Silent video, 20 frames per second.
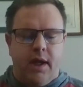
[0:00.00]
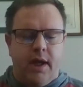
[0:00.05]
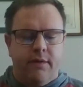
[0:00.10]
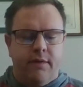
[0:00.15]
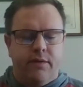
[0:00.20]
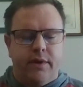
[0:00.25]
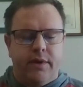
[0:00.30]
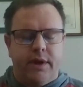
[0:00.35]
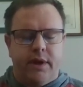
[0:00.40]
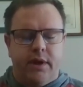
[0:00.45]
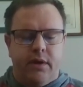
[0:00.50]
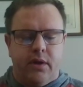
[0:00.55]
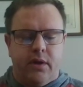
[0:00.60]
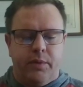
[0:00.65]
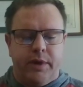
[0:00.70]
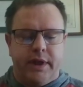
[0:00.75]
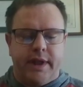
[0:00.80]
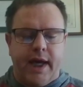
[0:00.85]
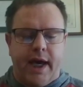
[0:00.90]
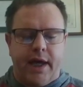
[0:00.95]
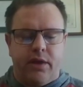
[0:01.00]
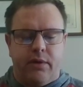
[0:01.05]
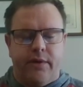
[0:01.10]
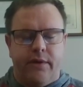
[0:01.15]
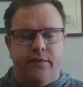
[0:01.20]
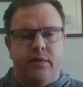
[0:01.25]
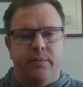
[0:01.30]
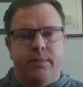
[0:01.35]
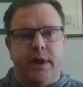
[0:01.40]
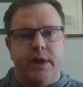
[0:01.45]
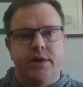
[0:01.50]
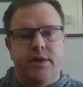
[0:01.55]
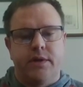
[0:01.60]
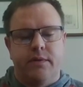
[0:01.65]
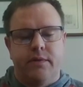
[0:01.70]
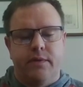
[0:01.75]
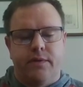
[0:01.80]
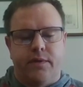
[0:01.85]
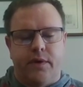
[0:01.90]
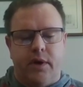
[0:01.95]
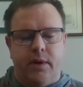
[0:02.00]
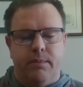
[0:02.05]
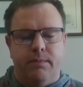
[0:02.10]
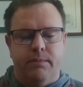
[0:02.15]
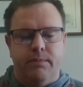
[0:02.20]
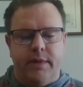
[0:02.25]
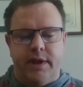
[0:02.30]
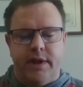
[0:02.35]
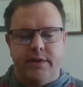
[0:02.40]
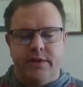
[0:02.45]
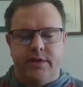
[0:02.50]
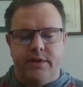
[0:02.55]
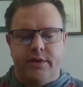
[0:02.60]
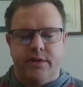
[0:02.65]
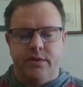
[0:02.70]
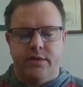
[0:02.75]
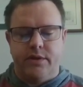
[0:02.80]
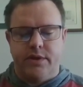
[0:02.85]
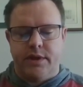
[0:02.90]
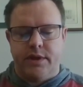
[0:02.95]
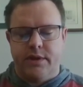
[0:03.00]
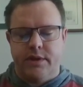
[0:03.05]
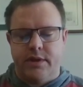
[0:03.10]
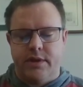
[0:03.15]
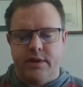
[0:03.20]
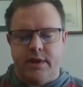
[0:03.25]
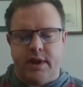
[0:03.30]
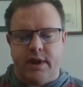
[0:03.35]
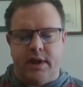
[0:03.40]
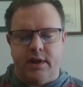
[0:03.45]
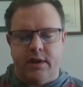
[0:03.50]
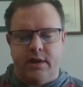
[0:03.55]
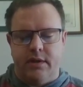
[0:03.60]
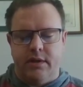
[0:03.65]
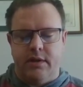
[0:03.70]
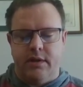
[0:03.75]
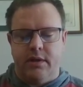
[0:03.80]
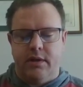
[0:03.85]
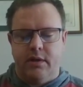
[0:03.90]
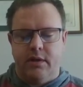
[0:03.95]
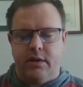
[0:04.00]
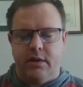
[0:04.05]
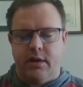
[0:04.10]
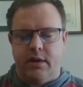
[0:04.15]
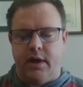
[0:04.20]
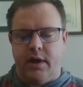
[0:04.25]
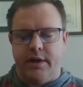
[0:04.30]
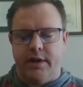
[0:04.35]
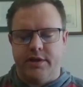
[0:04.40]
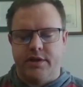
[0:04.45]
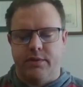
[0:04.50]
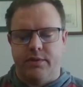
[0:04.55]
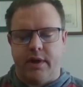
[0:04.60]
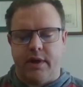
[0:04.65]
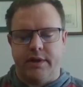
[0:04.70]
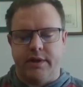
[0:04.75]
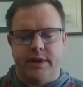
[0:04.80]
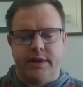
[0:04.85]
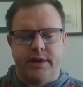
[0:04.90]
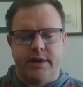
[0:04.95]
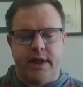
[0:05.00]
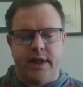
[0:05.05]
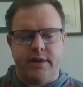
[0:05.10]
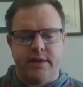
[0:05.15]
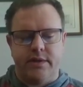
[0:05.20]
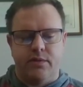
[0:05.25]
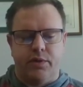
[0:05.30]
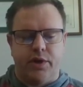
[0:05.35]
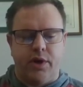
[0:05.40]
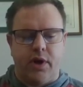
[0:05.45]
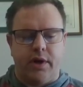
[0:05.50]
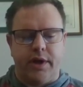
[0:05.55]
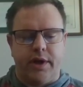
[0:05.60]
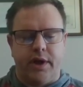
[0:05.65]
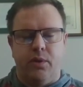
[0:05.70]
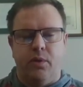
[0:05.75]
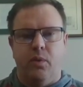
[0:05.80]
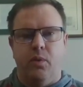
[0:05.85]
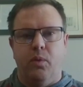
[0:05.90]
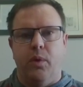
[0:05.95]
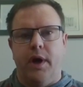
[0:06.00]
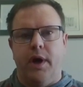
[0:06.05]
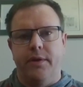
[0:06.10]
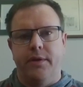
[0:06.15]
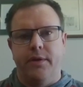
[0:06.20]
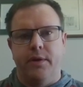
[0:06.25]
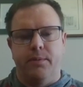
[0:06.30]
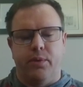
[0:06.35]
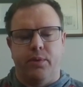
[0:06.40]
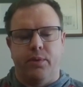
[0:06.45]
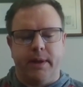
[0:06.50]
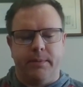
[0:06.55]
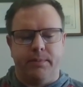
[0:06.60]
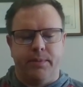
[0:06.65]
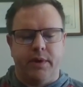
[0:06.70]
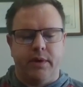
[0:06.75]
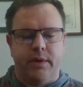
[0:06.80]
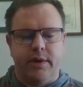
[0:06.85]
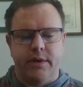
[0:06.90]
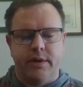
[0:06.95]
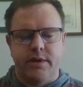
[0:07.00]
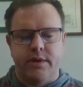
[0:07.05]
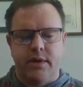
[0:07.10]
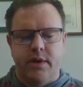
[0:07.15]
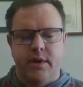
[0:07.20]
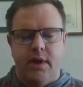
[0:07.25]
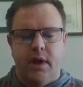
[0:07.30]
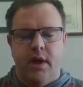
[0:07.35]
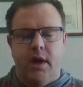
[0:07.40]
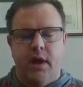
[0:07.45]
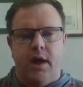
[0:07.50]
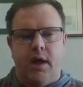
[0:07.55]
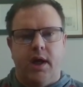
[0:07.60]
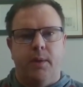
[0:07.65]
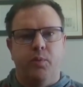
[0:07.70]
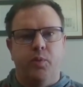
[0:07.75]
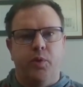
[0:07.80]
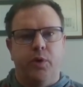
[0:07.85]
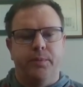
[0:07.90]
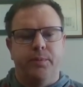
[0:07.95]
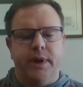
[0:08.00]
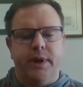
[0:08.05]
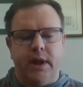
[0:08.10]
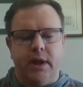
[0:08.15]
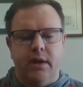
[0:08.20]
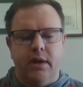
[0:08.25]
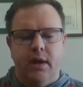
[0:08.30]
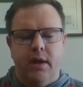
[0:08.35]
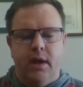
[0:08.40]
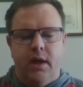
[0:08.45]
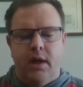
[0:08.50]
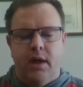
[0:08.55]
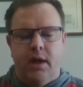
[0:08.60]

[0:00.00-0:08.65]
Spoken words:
Every year we gather information from institutions in surrounding states regarding what the break periods will be.